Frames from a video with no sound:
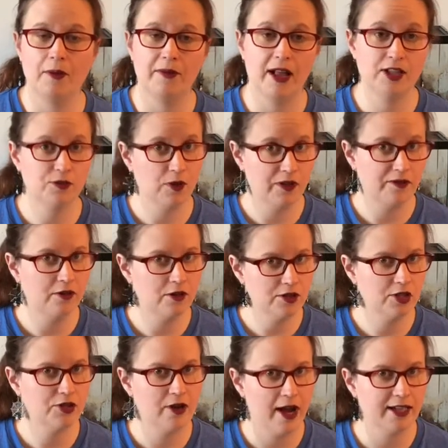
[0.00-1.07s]
That's what
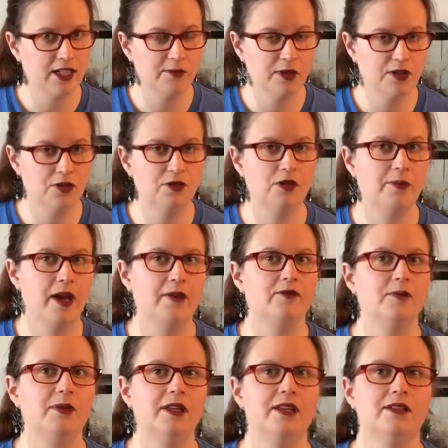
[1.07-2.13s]
first attracted me to the
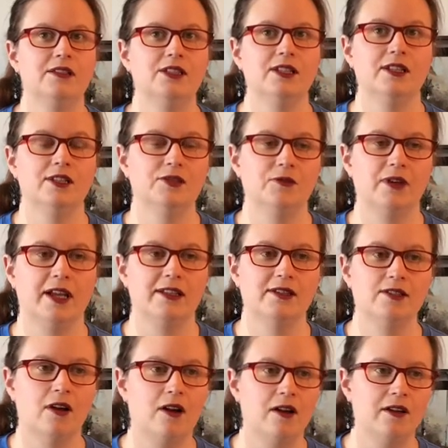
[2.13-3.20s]
Pamphobedias genus. When I
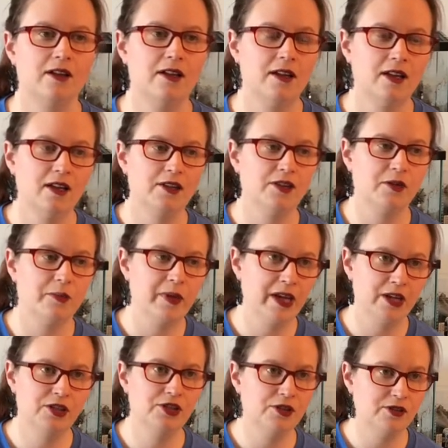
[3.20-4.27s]
saw the
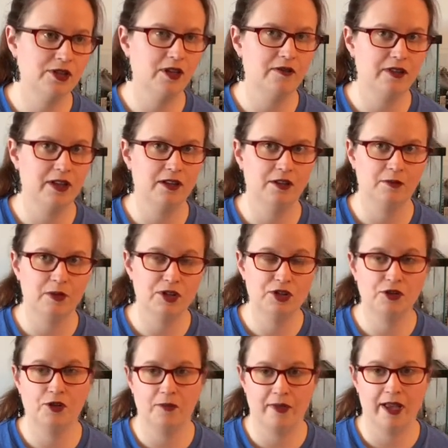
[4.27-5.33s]
pictures of the
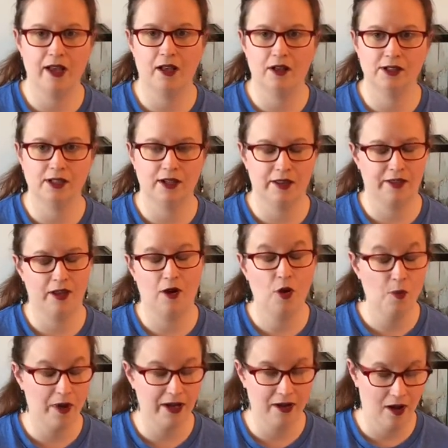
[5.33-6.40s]
mature males, and I thought,
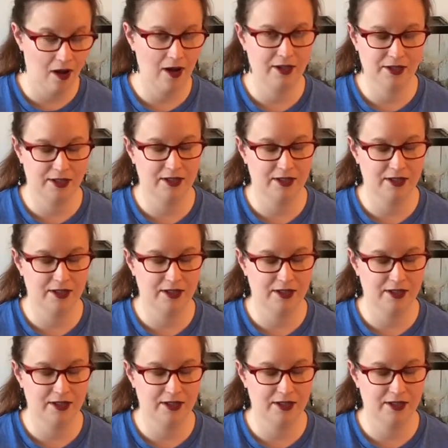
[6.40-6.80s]
oh my gosh,